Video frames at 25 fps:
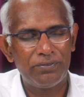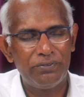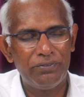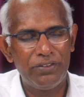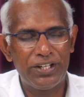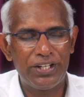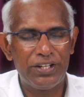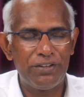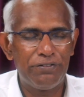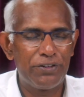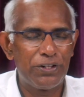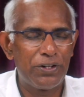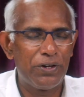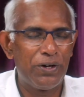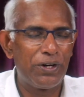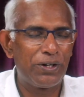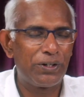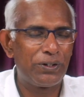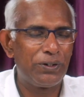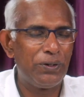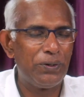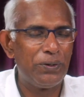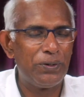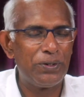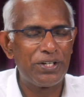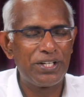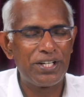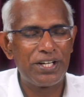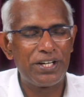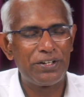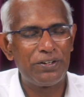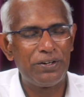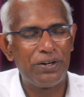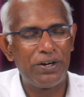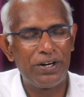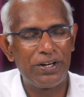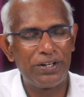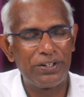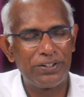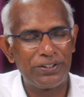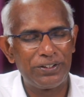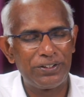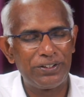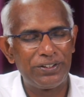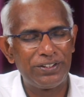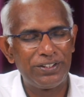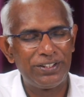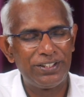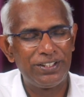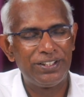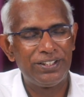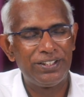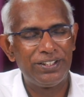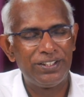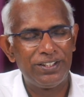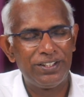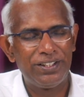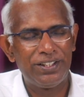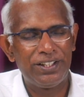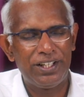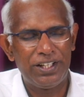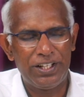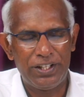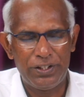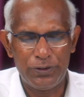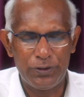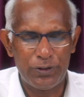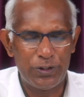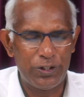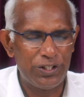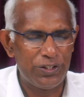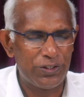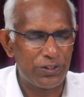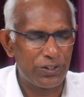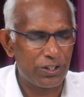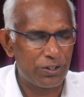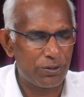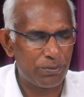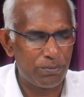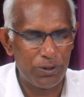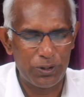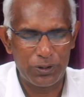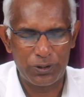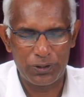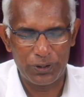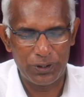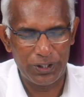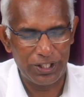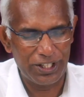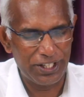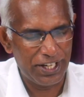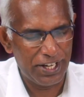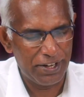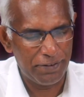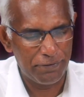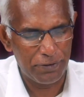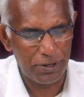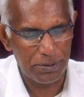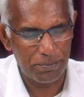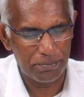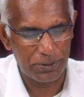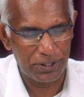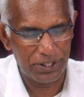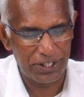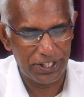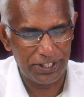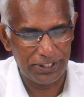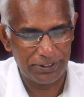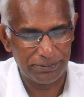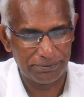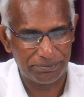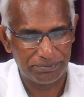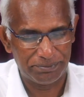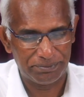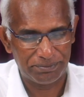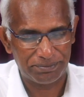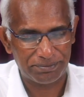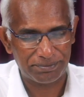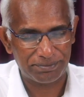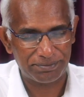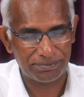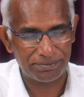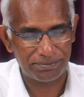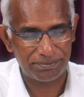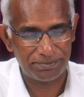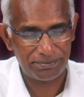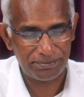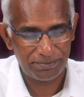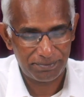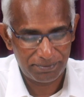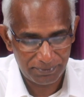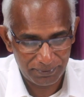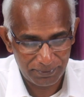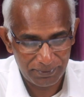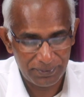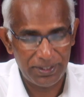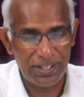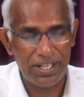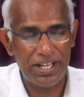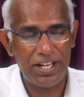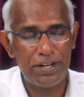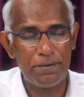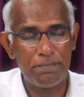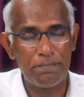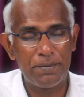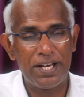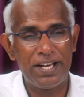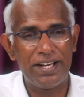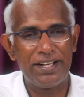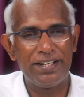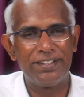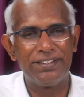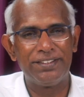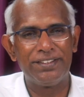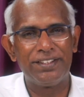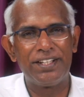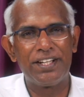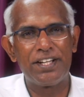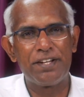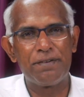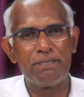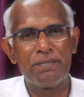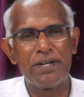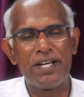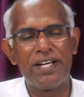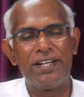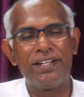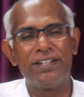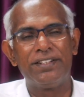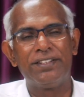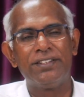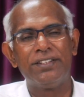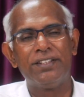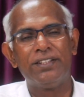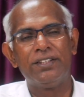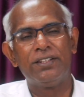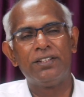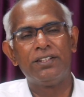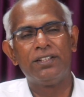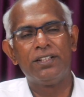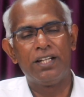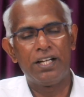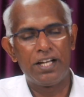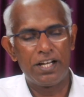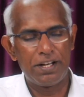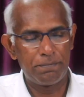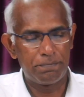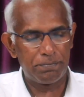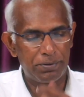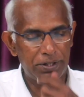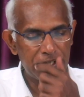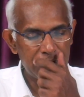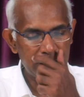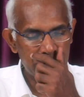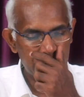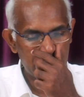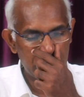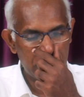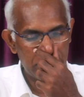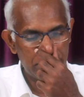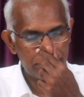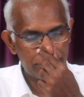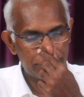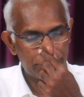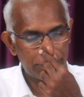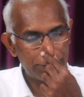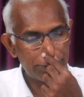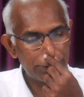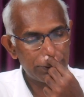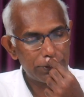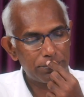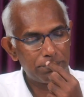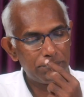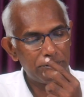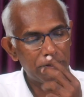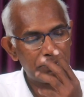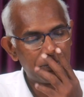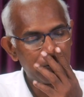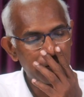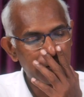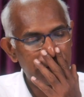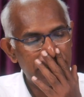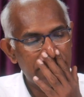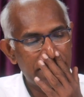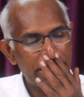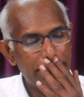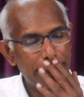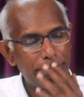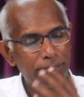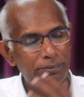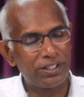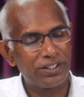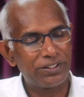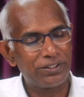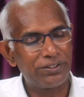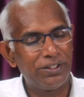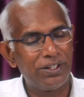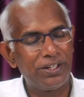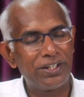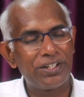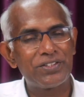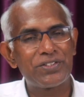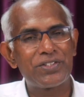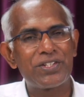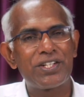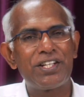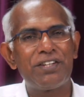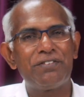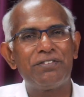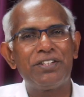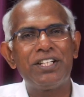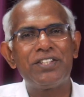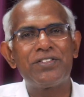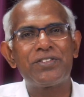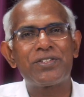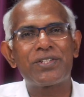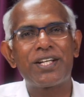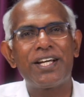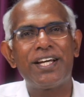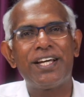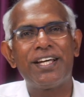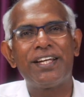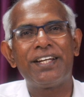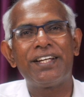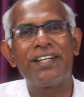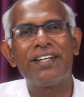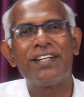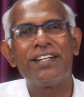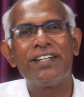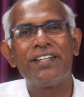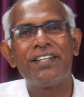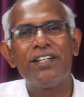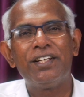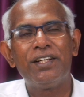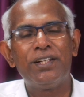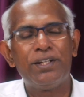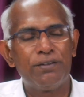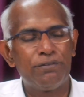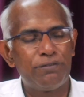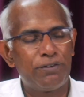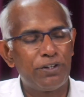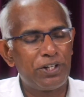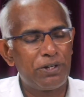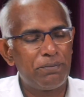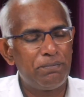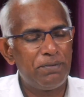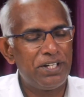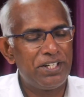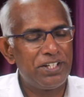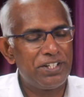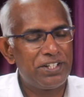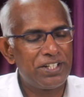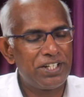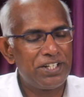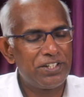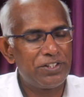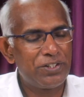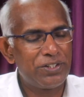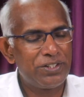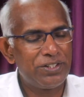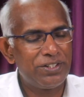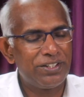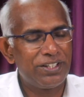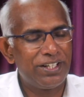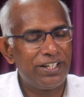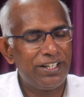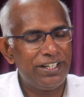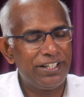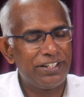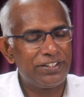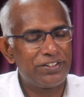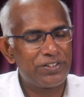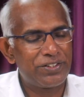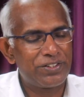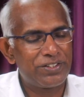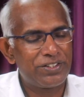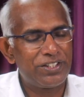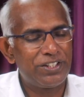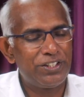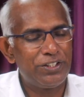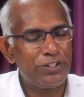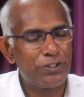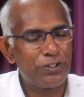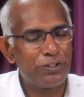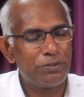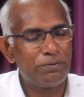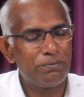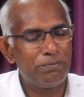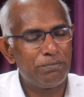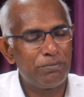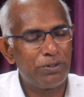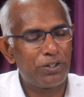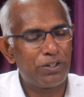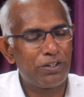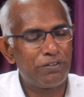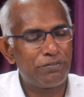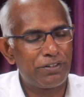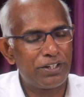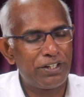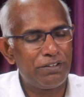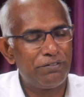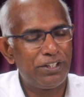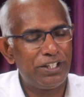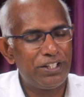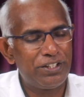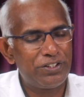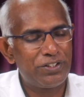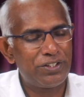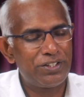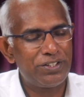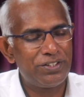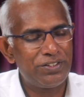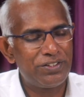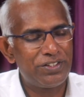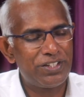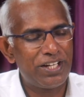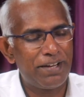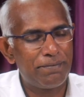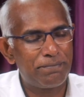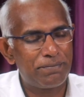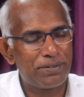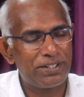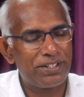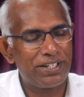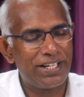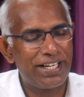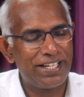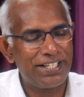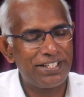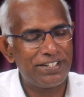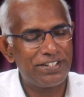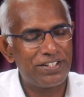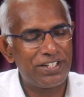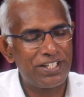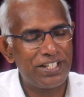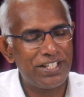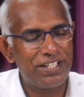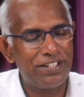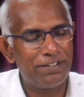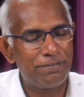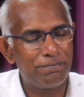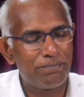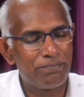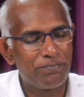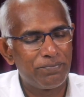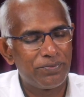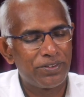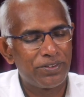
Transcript: We give you all glory and honor. In Jesus' most holy name we pray. Amen. Amen. I praise God for this beautiful time that God has given us. And for our meditation, let's turn to Book of Revelation, chapter 19,